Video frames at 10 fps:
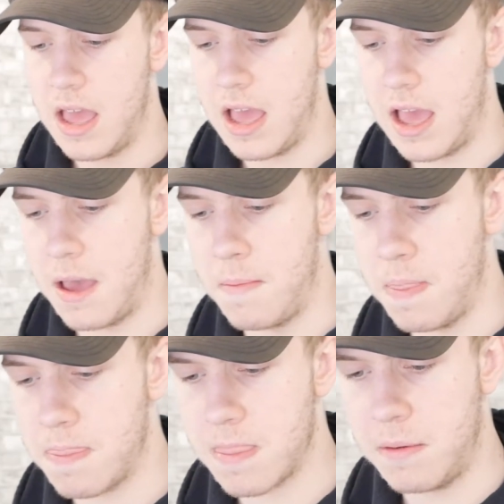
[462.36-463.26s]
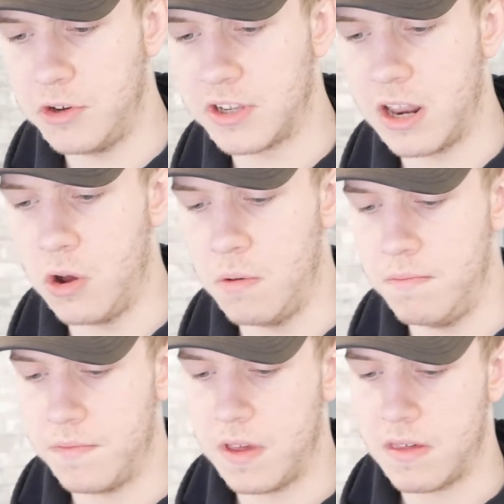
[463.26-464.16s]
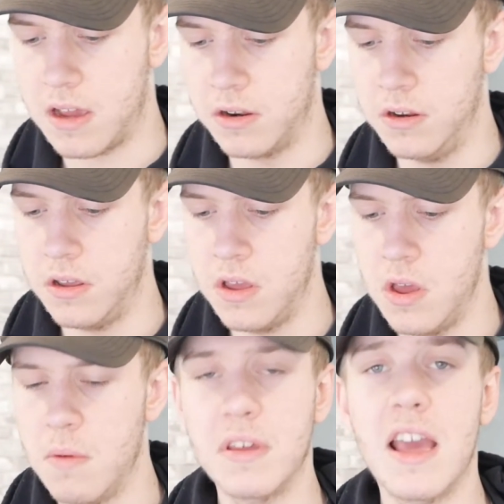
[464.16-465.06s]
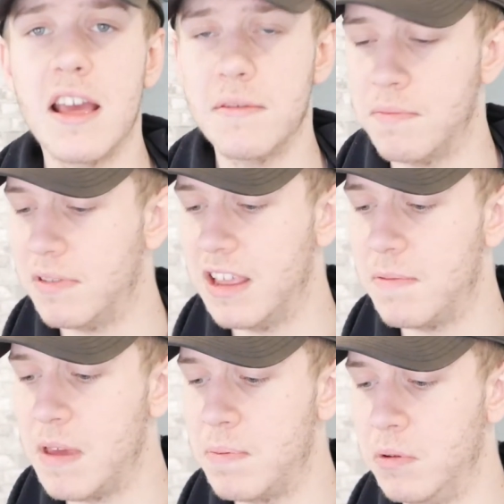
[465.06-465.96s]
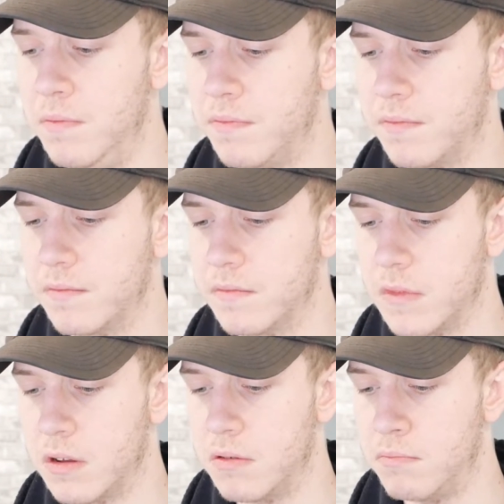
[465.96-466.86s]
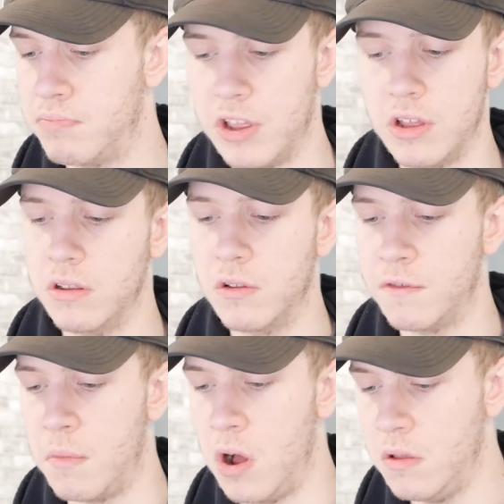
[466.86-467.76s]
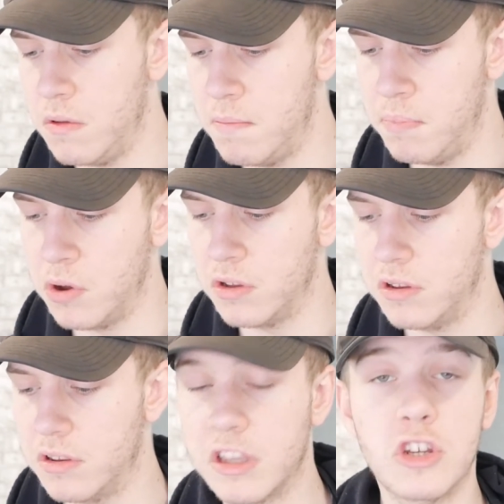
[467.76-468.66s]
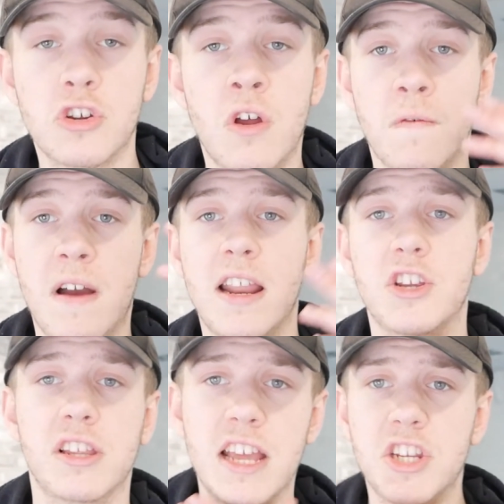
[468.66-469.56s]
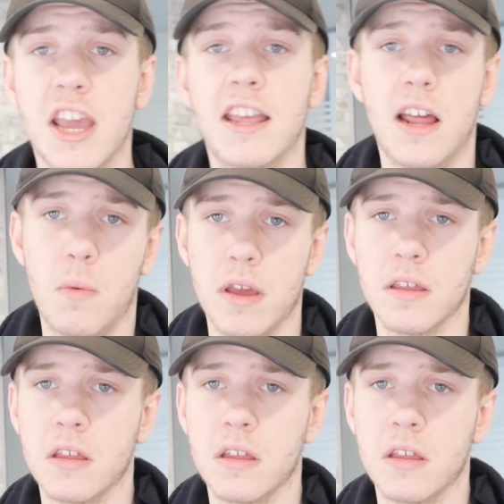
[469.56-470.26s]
Let me just get it up a second. Yeah, these people, brilliant, love them all, but they're just not financially educated that way.